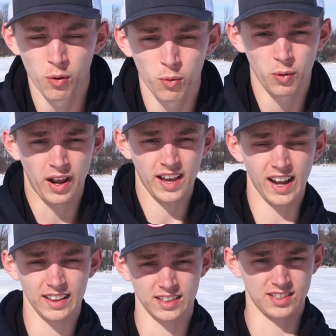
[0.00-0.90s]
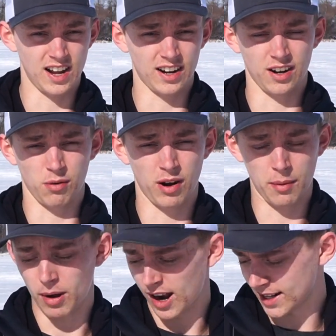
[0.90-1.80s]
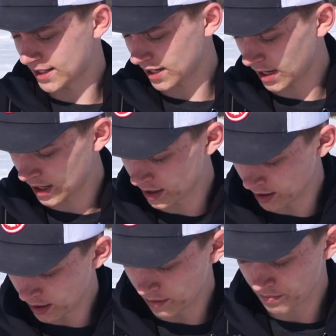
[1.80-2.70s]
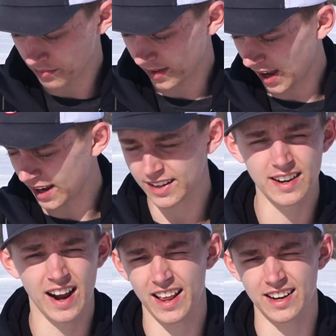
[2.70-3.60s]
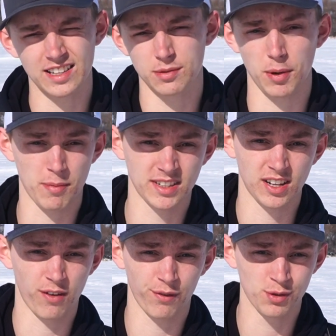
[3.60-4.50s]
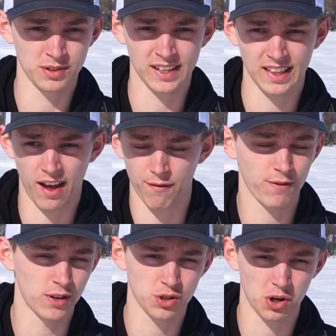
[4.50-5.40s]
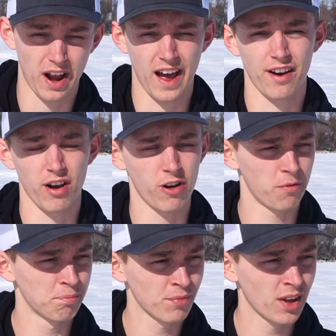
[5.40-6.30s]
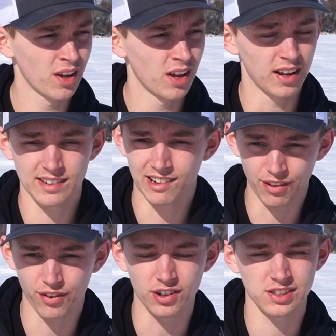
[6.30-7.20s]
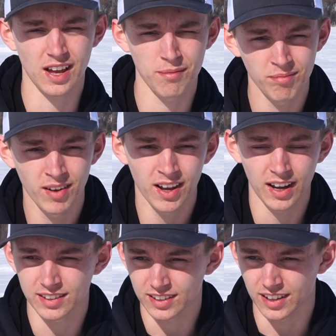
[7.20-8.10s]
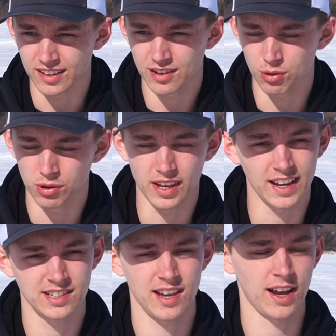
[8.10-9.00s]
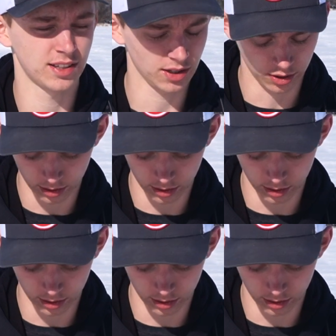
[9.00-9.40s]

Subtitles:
when I got this auger, when I bought it, I did not anticipate myself using that feature at all until the first time I took it into the ice castle